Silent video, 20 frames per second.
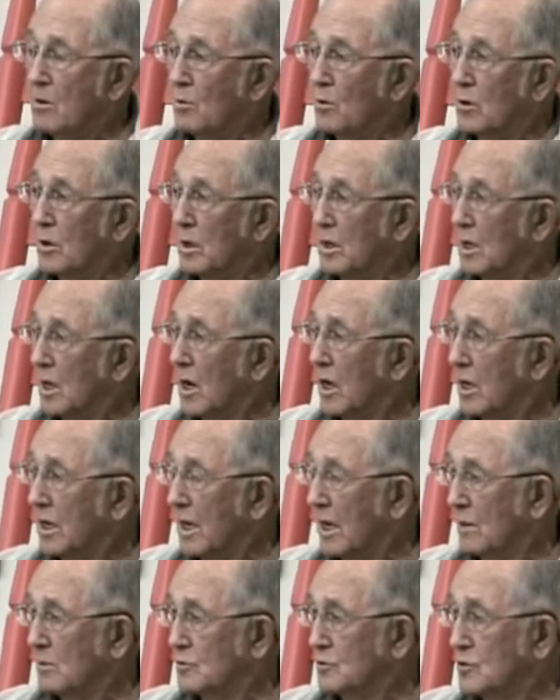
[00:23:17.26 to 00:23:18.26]
we're in
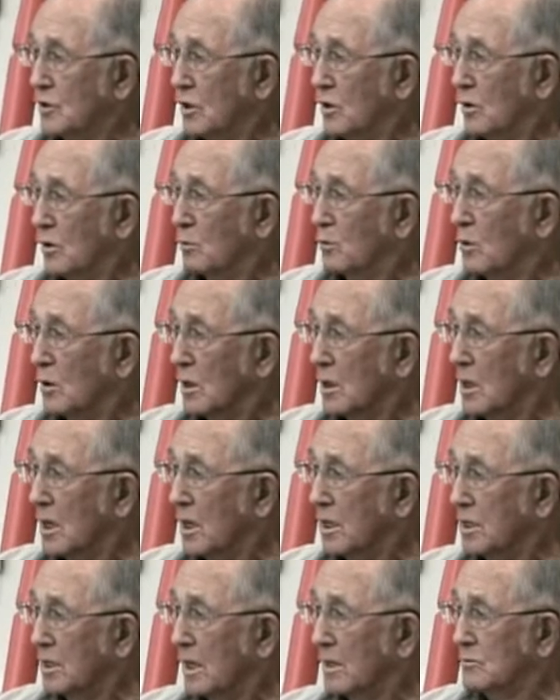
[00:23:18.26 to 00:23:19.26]
lighthouse area where the
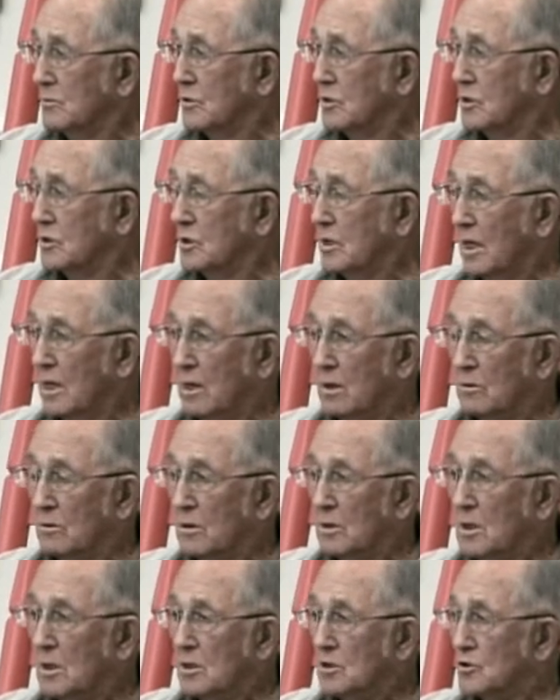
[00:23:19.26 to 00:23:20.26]
lighthouse is
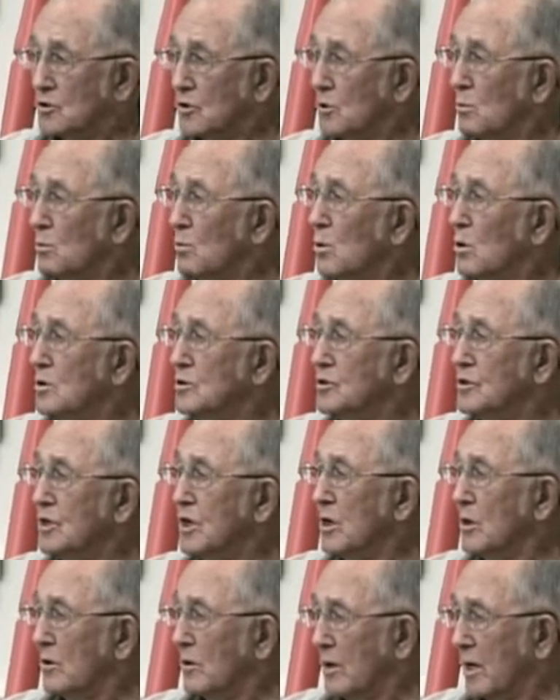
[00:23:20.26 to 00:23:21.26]
now, somewhere
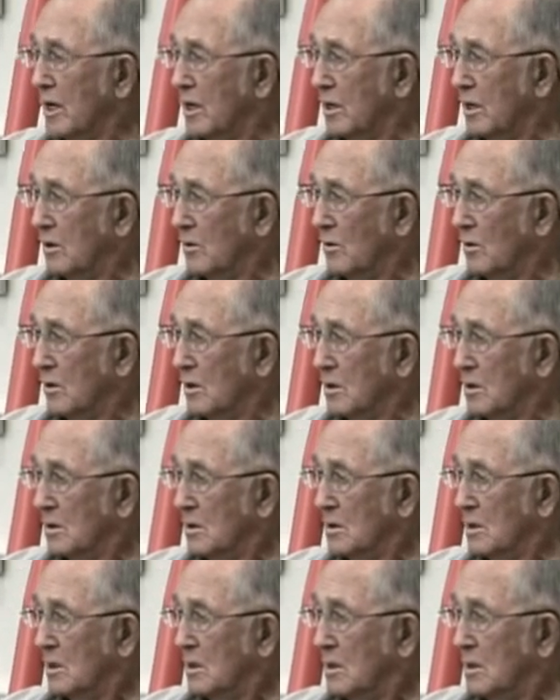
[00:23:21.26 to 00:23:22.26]
near that area.
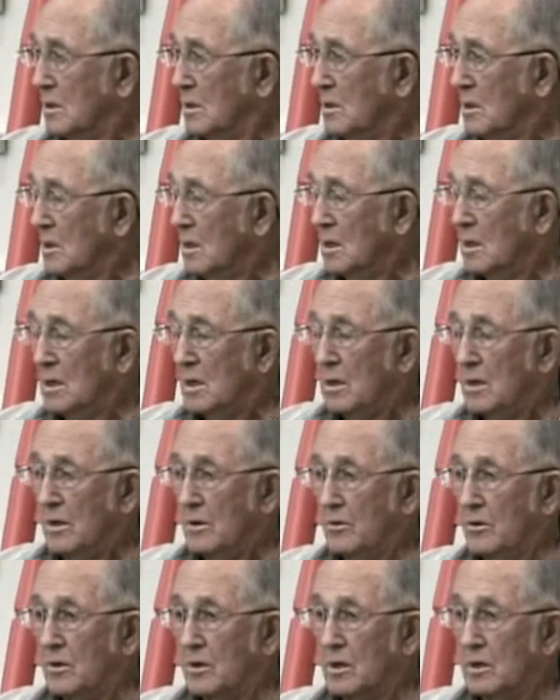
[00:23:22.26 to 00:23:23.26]

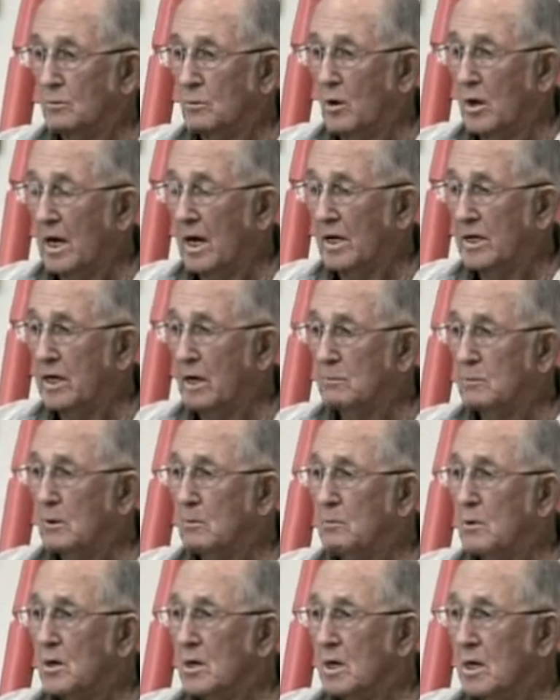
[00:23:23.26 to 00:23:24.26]
Then we had
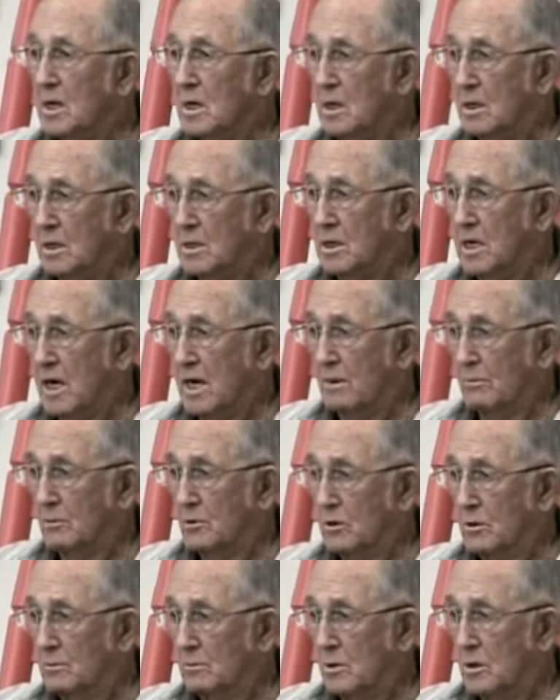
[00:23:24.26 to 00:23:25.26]
WPA camp
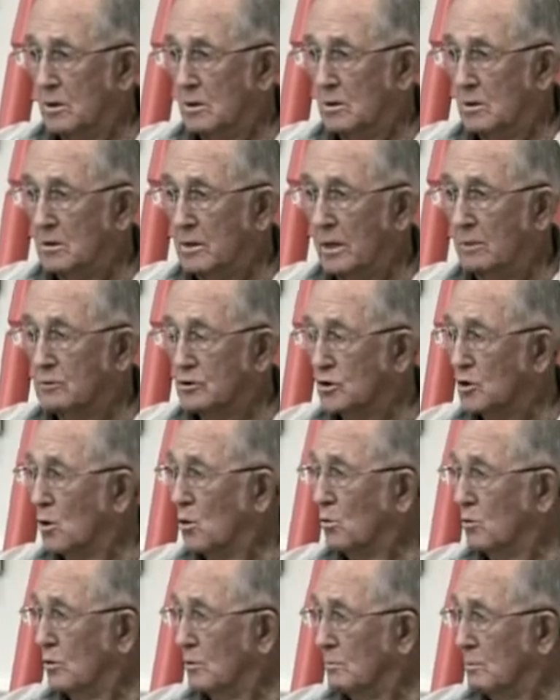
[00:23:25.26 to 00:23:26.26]
come here. That was
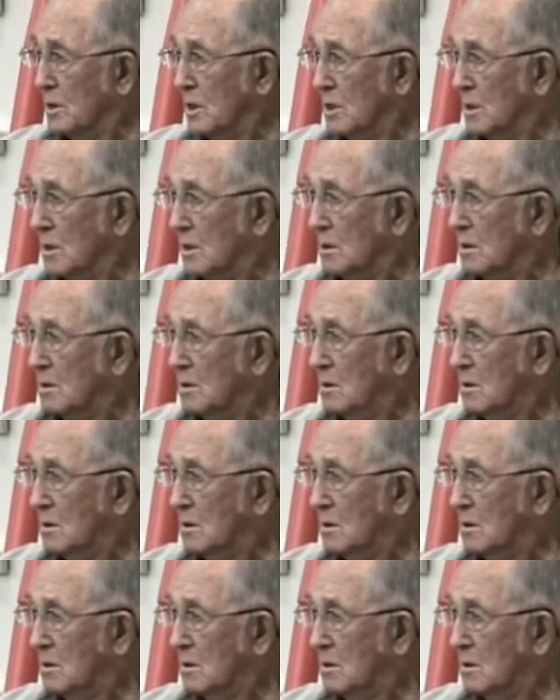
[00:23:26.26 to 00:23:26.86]
older men.